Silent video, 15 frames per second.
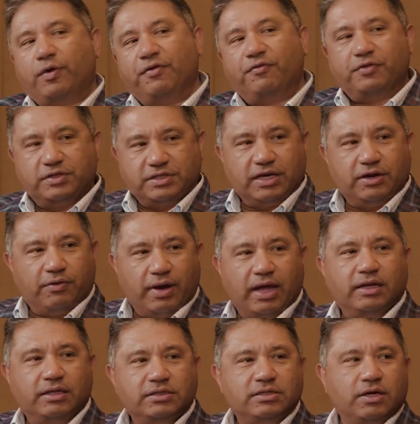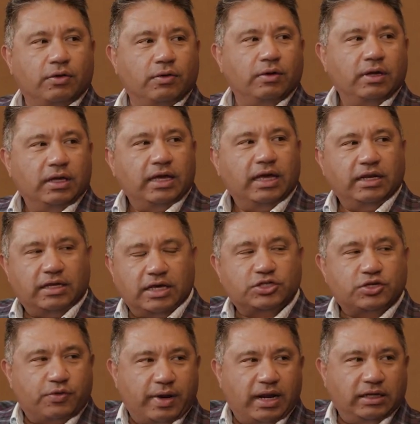for inferencing, right? And so it
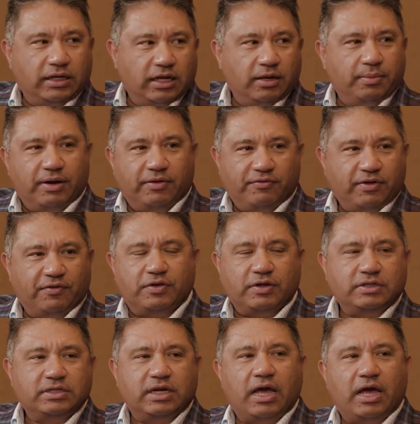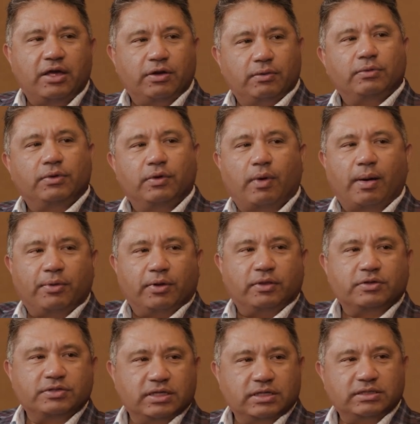does create a little bit of difference in how you, you operate
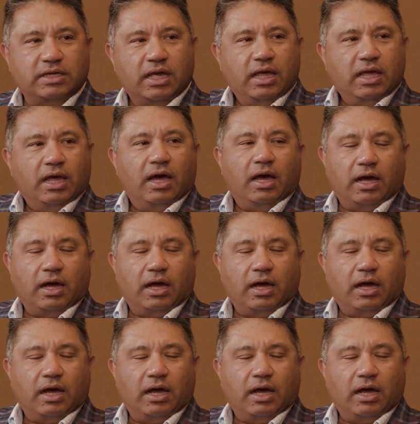those things. Mm -hmm.